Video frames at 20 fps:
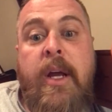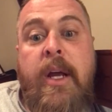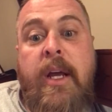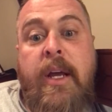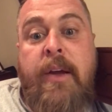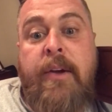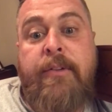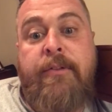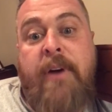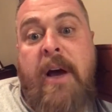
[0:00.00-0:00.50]

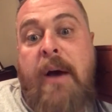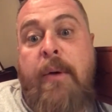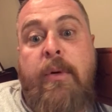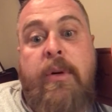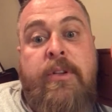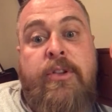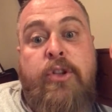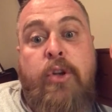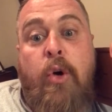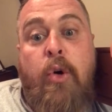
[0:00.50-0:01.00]
if I would
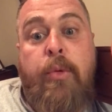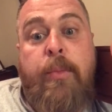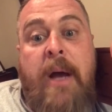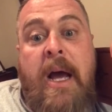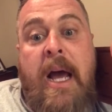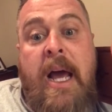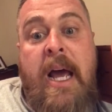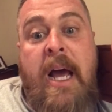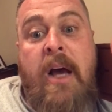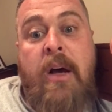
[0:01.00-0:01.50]
have sold
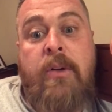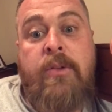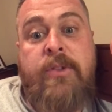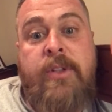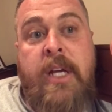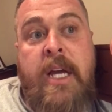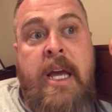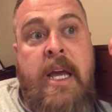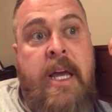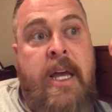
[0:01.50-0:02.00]
my house
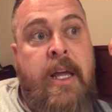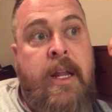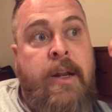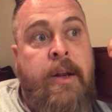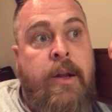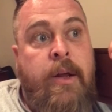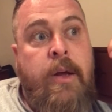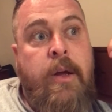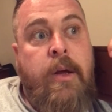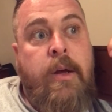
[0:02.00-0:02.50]
and